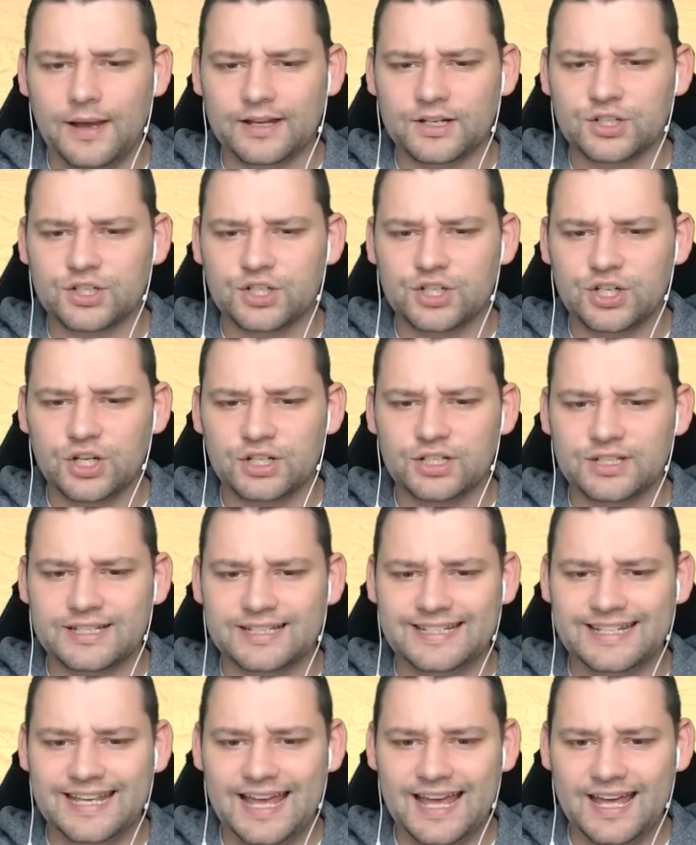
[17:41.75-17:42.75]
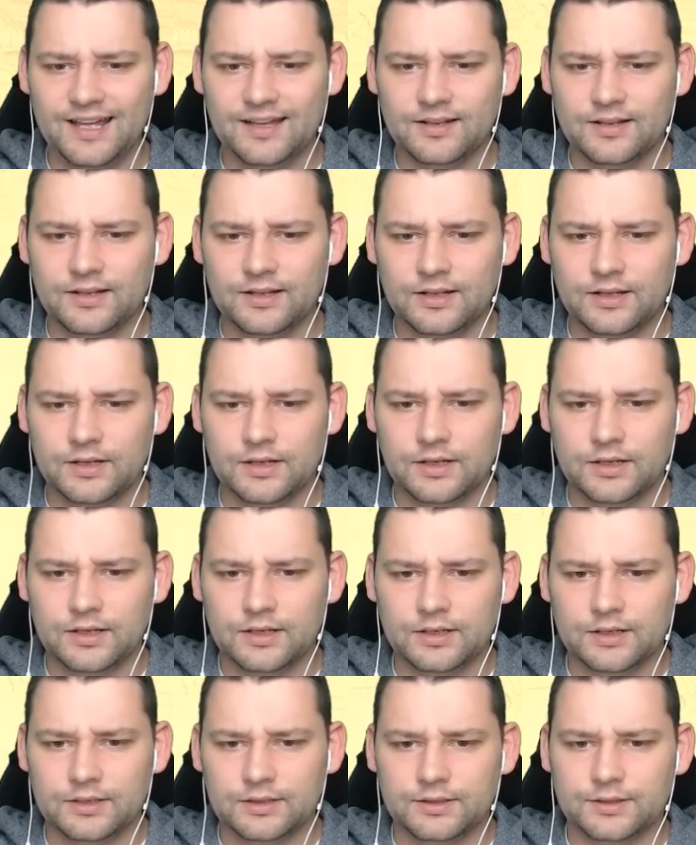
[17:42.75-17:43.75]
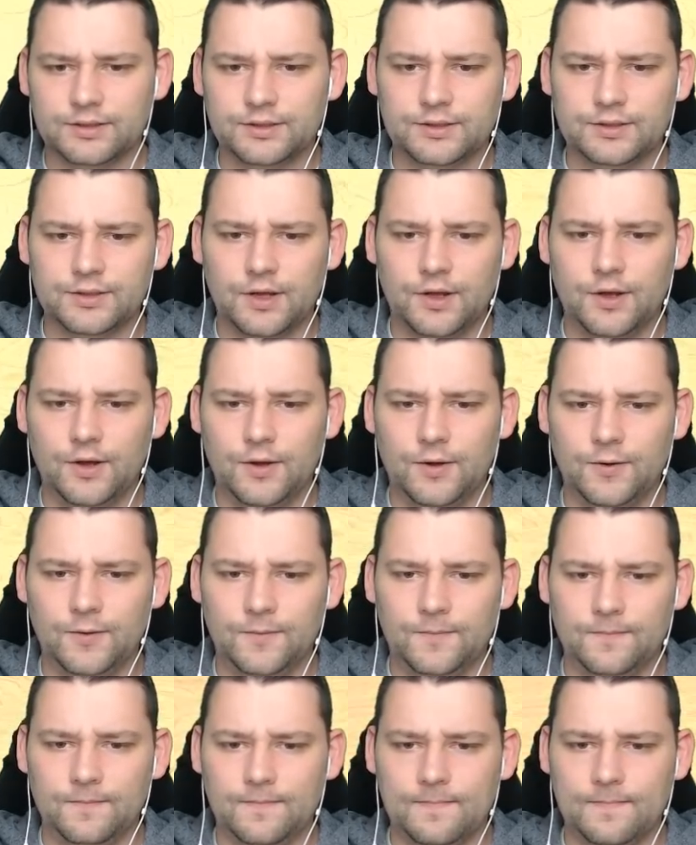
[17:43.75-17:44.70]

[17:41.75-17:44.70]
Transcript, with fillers: axe just yet. So,